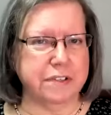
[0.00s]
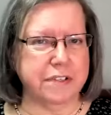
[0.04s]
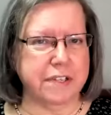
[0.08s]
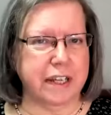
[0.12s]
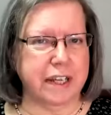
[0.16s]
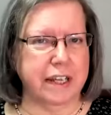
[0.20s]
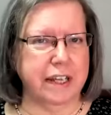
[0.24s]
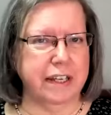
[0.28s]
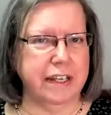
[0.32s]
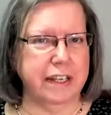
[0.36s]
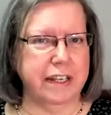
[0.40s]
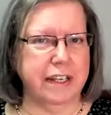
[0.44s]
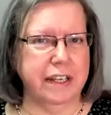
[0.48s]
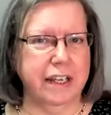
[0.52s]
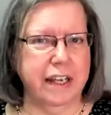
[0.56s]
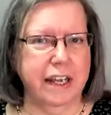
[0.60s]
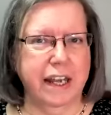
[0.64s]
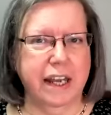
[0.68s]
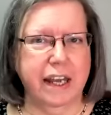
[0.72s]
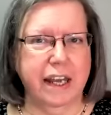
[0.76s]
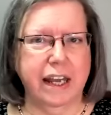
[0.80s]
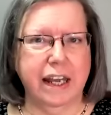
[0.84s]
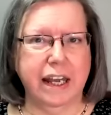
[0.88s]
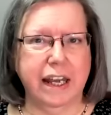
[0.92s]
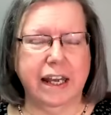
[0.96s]
society.
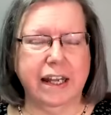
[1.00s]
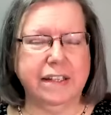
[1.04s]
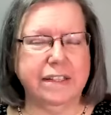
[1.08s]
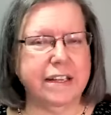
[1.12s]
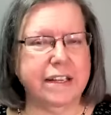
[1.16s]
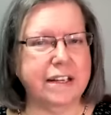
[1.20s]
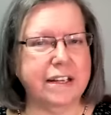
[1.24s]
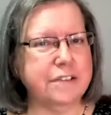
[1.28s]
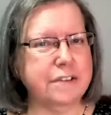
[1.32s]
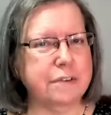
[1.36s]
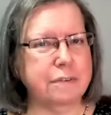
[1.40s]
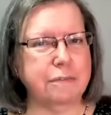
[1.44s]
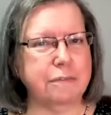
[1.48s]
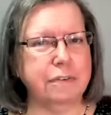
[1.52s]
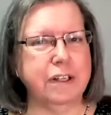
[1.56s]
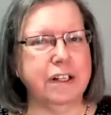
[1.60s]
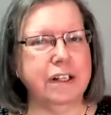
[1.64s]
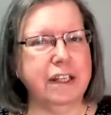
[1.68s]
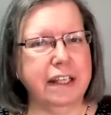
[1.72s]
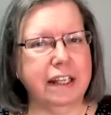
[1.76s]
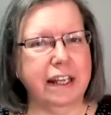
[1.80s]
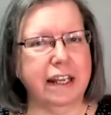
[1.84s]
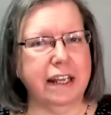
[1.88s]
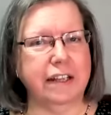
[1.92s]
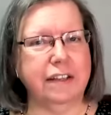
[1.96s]
It doesn't
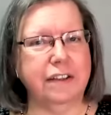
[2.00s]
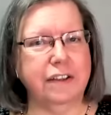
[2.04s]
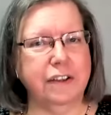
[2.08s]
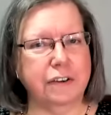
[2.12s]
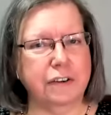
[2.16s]
really get